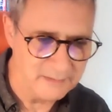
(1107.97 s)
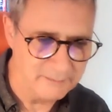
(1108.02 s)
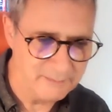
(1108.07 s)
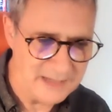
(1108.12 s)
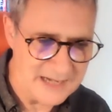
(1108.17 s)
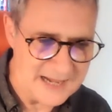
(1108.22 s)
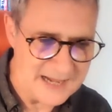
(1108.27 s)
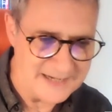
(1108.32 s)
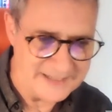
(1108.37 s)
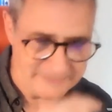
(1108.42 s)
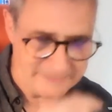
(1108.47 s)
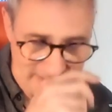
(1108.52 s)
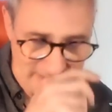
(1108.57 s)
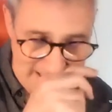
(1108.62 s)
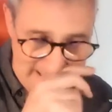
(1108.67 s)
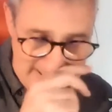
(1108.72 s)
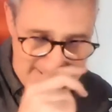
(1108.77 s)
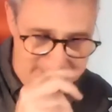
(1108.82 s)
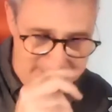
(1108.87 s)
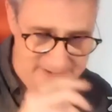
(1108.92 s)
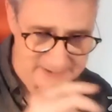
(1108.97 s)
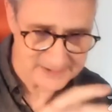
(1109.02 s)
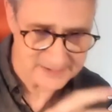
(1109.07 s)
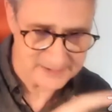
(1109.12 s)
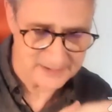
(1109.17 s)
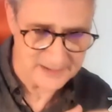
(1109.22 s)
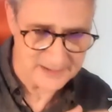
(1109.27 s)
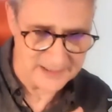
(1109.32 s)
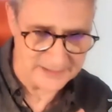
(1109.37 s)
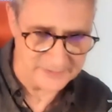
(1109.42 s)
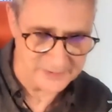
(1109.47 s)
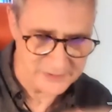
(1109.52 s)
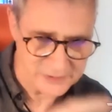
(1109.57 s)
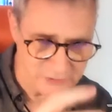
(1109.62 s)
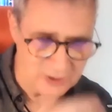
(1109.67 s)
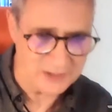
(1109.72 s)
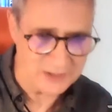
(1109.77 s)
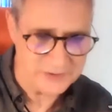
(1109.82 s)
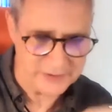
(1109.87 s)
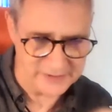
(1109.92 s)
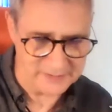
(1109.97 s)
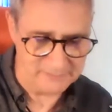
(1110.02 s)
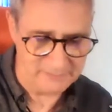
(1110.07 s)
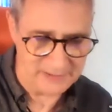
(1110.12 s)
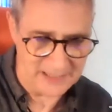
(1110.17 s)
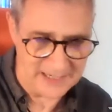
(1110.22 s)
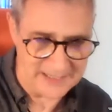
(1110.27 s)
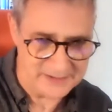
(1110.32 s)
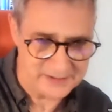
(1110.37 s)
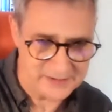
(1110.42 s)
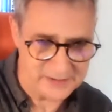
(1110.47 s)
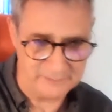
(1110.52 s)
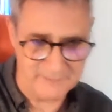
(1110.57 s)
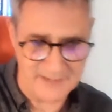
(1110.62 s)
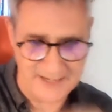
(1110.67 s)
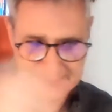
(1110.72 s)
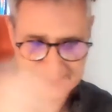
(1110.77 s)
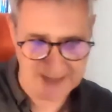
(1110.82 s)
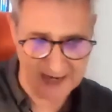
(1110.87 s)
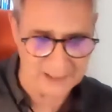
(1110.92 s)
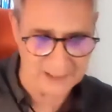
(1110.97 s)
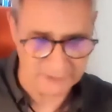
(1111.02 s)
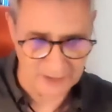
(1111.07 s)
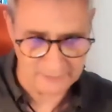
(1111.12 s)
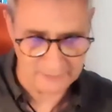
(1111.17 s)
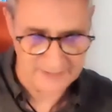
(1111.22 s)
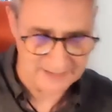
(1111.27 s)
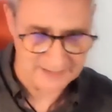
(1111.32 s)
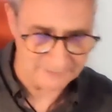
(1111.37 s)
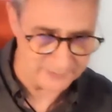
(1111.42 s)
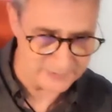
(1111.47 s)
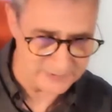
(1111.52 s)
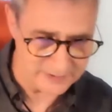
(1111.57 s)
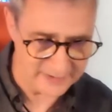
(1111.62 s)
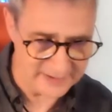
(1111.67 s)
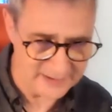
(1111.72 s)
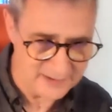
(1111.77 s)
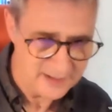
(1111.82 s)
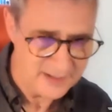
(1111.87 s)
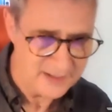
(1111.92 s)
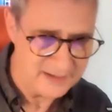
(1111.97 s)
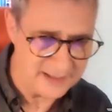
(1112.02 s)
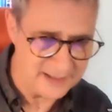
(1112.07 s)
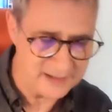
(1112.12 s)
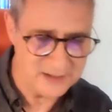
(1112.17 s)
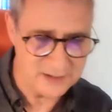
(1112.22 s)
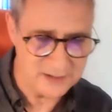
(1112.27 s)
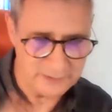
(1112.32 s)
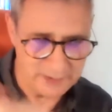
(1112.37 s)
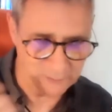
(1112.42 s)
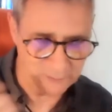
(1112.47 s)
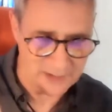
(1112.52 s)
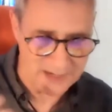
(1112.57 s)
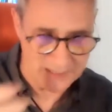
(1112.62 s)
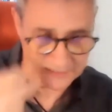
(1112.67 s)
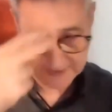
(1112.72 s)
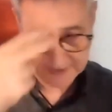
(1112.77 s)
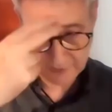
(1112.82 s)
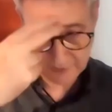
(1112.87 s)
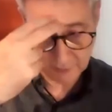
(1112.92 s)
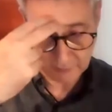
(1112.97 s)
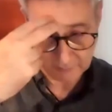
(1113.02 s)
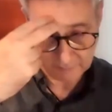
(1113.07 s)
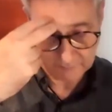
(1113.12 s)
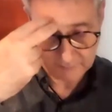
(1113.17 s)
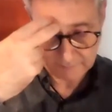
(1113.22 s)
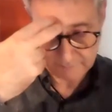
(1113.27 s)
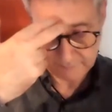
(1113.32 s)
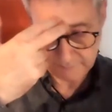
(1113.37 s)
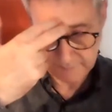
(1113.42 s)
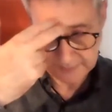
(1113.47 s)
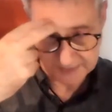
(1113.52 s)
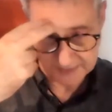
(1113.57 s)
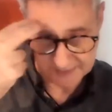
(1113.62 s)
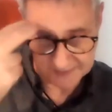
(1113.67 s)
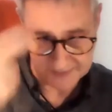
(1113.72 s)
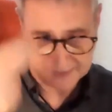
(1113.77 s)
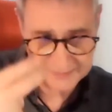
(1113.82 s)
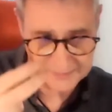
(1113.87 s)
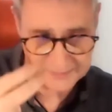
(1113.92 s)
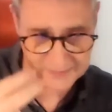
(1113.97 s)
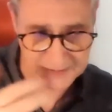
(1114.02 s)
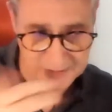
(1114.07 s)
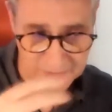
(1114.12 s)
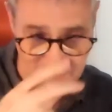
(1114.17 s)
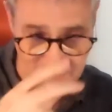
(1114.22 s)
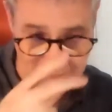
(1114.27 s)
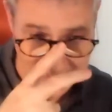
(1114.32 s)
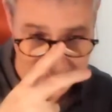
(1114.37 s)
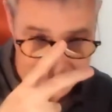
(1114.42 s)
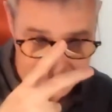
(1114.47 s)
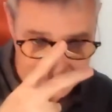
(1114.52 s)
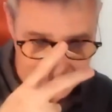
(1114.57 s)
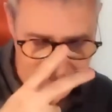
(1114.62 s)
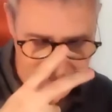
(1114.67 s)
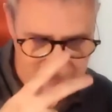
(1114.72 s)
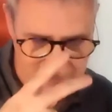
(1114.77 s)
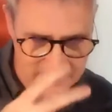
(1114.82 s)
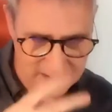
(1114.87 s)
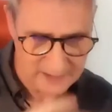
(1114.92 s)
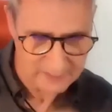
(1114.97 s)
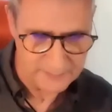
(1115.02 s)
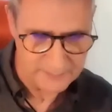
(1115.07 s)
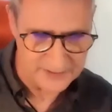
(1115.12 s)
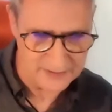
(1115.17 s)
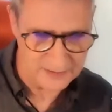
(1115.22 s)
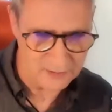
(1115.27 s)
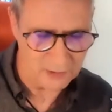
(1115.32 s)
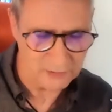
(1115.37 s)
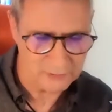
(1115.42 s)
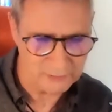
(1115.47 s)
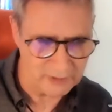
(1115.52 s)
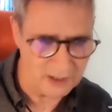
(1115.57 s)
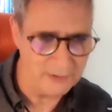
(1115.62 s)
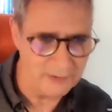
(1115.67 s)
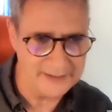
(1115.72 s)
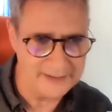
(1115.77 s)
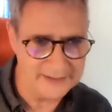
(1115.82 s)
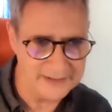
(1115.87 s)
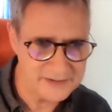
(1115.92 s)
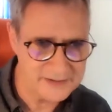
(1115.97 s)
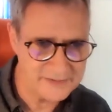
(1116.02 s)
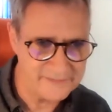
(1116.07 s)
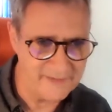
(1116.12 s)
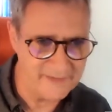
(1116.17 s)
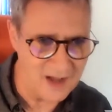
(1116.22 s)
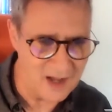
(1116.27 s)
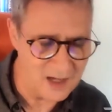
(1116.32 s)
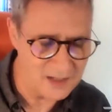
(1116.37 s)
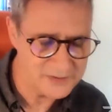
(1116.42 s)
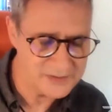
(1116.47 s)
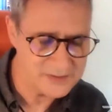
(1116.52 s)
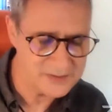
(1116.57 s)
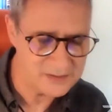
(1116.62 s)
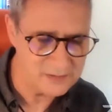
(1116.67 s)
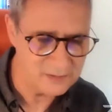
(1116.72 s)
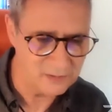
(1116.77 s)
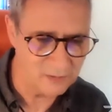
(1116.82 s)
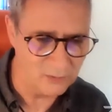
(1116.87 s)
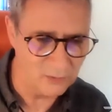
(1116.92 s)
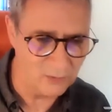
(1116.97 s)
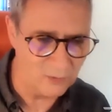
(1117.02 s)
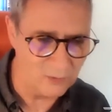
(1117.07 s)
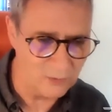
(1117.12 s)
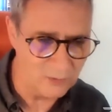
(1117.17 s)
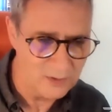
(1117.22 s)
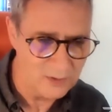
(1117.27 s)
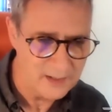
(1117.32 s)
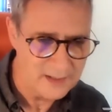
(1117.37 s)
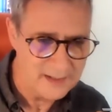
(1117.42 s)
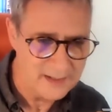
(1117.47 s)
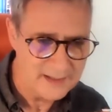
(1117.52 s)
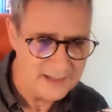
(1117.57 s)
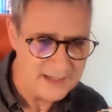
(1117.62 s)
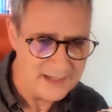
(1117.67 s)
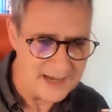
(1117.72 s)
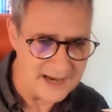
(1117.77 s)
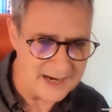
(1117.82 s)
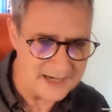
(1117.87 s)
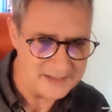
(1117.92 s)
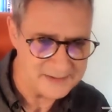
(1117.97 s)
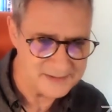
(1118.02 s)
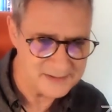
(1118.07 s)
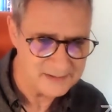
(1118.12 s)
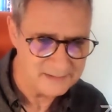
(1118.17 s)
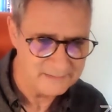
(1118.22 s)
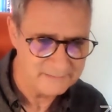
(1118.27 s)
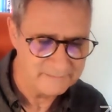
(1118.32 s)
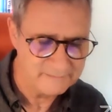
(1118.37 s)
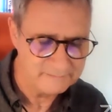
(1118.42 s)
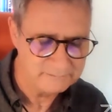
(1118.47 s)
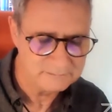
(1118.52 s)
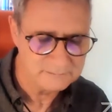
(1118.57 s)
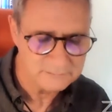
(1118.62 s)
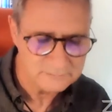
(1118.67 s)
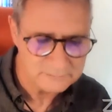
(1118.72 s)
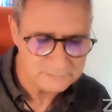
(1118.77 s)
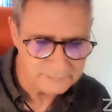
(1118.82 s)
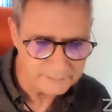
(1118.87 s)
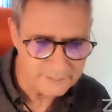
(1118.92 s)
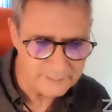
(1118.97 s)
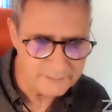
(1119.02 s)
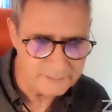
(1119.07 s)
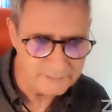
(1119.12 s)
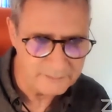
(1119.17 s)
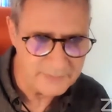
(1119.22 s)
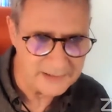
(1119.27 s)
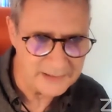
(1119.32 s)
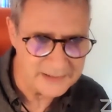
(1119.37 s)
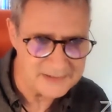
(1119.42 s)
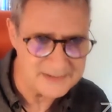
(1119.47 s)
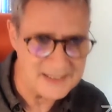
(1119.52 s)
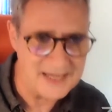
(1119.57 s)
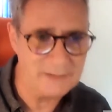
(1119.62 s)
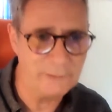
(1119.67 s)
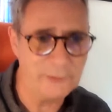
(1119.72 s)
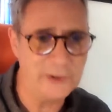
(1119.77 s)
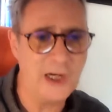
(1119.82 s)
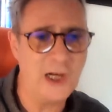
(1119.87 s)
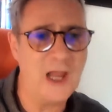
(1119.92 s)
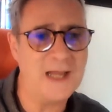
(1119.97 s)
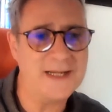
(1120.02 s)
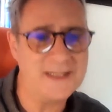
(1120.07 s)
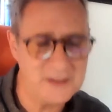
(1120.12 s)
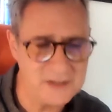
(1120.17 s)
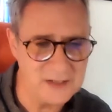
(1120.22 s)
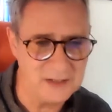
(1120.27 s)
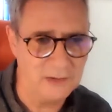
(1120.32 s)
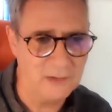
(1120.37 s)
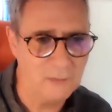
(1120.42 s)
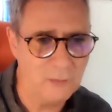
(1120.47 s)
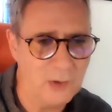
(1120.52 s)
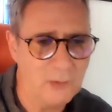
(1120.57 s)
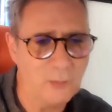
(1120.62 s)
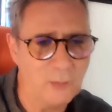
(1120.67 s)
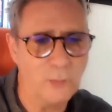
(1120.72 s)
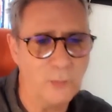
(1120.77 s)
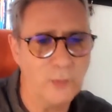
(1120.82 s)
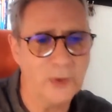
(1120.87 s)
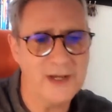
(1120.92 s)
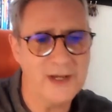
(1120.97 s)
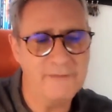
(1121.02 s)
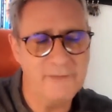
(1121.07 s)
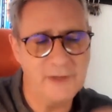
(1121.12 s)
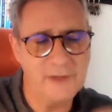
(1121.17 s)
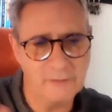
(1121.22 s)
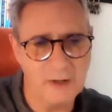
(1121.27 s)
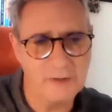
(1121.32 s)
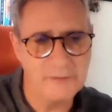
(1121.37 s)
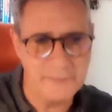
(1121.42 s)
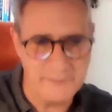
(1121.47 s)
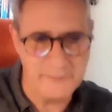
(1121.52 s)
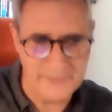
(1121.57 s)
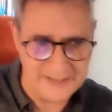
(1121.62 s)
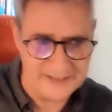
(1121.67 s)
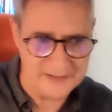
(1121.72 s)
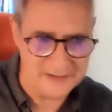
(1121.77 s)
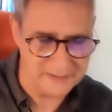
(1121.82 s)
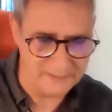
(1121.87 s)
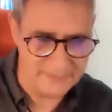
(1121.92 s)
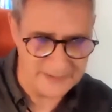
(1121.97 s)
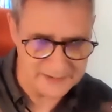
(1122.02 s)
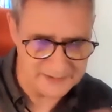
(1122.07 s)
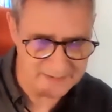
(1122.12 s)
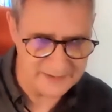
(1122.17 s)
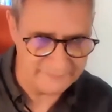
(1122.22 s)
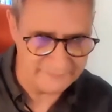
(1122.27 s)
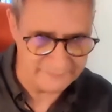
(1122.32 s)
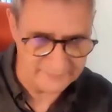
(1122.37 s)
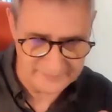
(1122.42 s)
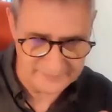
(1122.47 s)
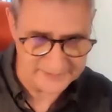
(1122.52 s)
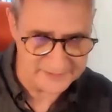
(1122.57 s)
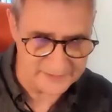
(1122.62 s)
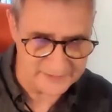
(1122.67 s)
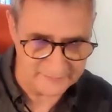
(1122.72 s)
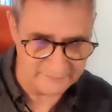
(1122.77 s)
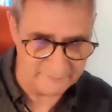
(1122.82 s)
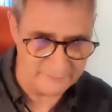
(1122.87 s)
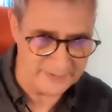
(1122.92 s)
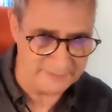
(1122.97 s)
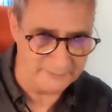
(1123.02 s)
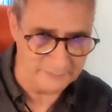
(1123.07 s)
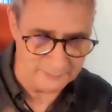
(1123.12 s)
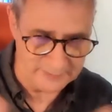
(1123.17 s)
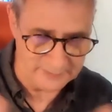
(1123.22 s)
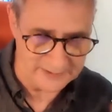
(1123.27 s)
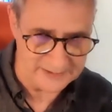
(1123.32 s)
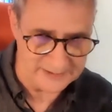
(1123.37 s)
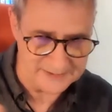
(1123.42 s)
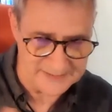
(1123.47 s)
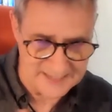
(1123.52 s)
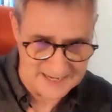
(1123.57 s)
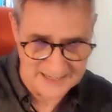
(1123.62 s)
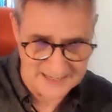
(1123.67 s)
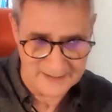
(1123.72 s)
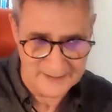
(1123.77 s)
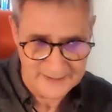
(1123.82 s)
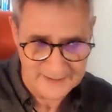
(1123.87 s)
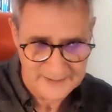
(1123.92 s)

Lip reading: plan in place and the structures in place to make that growth happen. So they're doing well. They're not business in distress, but they're not growing as fast or as because they would like to. Whatever growth means, it means different things to different people, but it's that